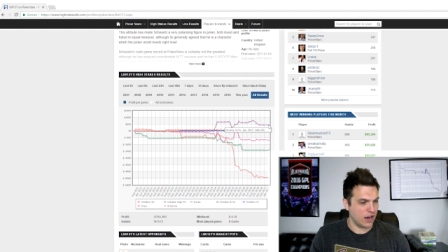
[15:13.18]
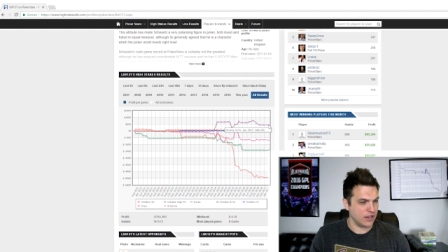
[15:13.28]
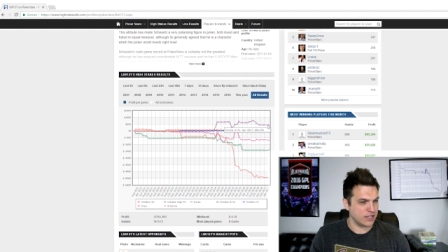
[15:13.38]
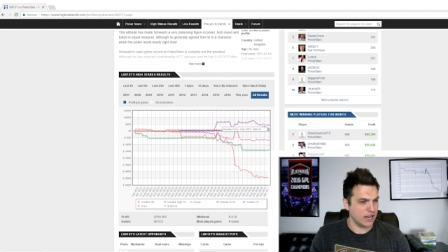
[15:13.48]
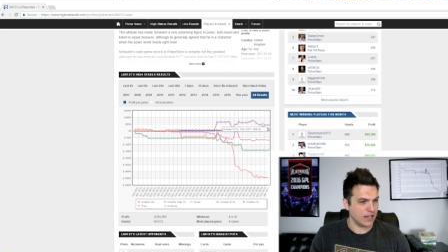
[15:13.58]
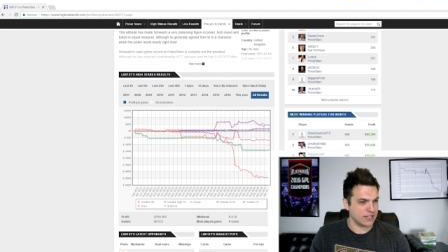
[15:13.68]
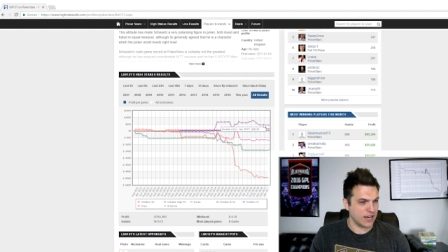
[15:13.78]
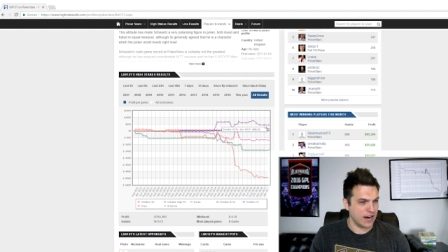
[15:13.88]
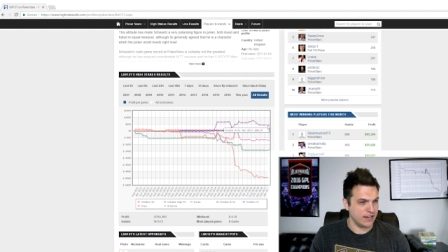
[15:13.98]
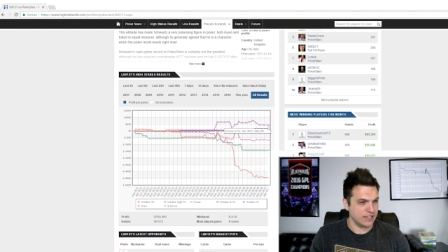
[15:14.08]
He's got like a
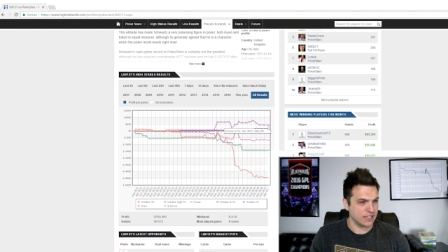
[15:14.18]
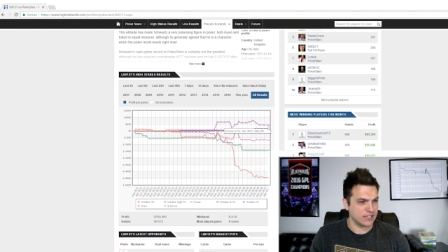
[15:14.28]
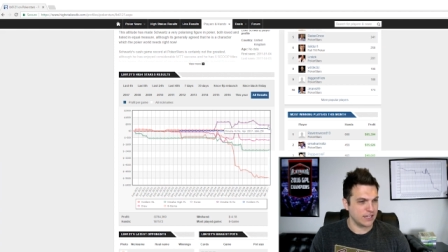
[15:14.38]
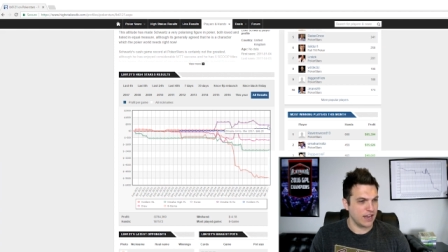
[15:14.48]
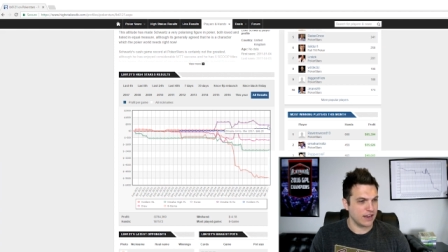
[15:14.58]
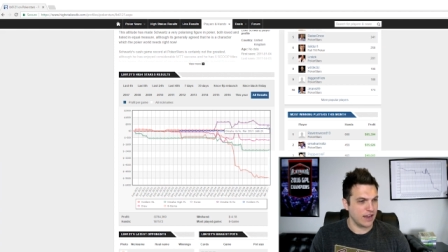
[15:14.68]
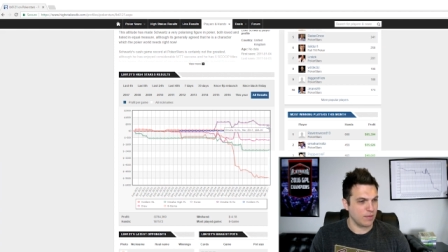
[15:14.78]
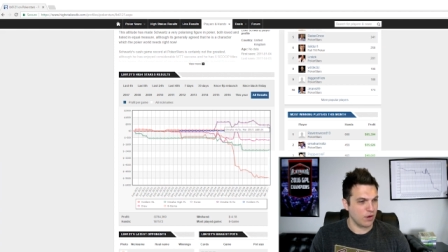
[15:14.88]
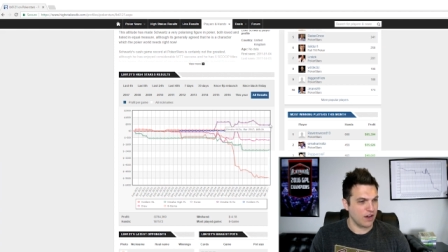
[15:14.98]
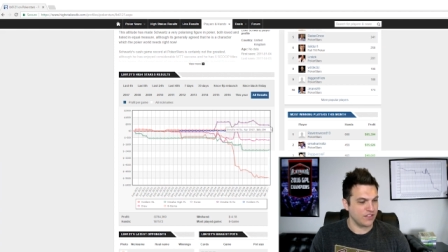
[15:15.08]
tidy
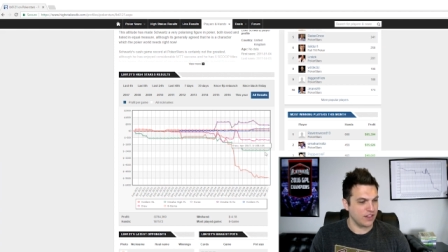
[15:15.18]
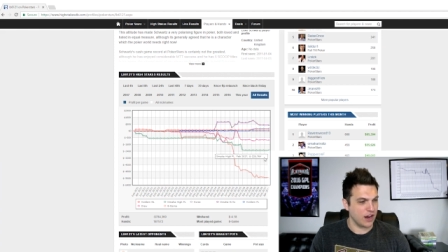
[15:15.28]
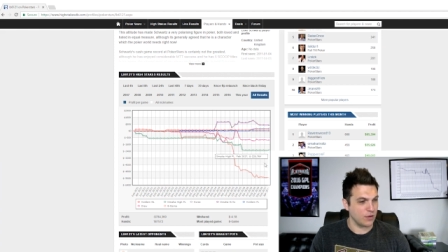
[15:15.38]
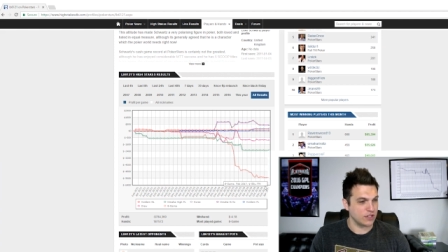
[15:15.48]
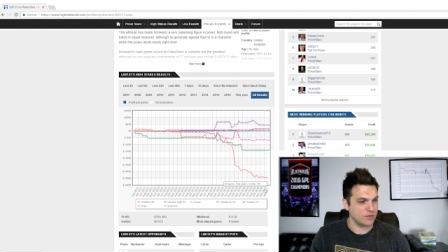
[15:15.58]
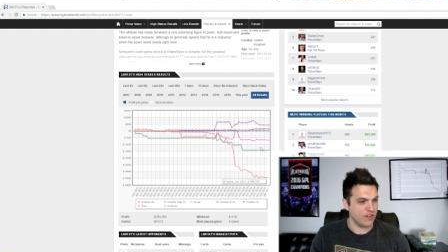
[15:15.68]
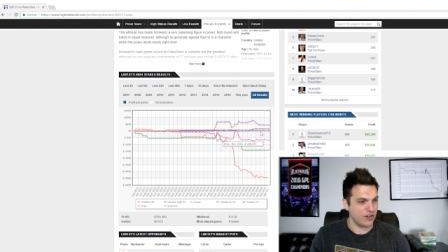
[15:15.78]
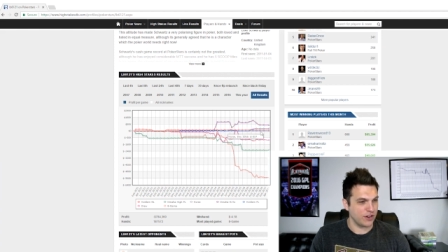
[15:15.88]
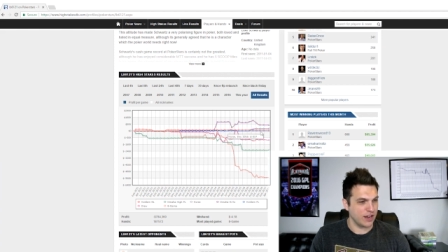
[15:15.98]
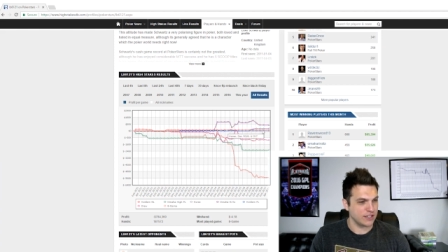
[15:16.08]
68K profit there, which is
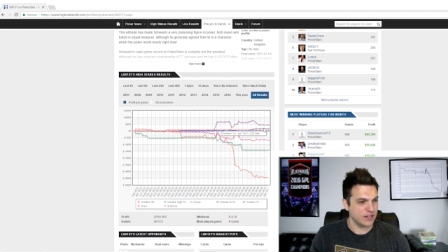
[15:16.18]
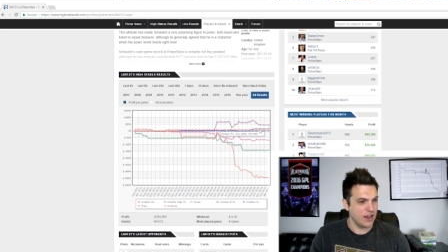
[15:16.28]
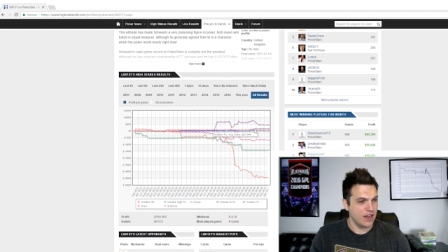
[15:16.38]
fairly nice.